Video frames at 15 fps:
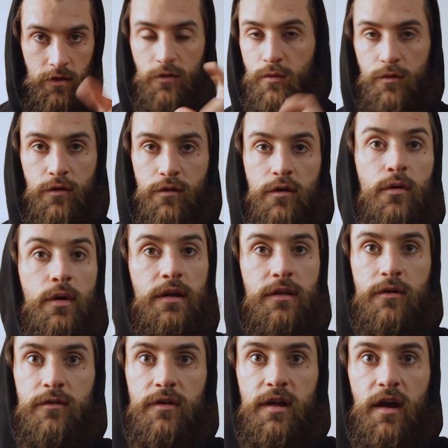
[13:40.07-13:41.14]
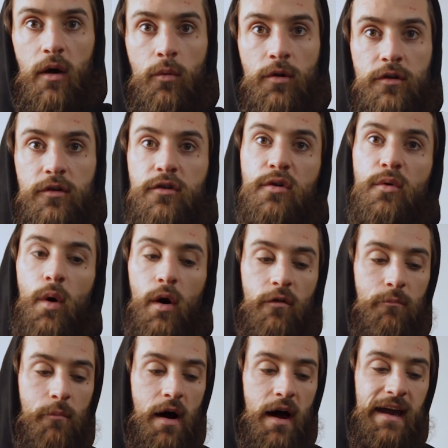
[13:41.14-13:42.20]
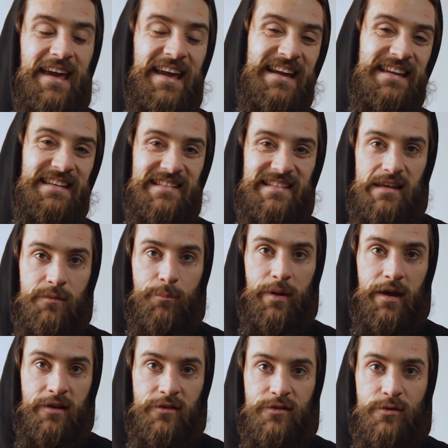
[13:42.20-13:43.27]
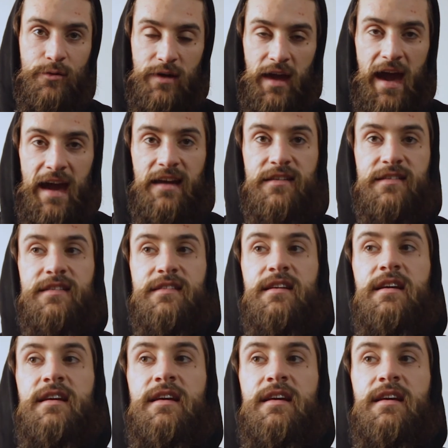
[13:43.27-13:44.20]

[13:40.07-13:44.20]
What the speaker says: This was just a quick little video I wanted to do of my EDC pencil case,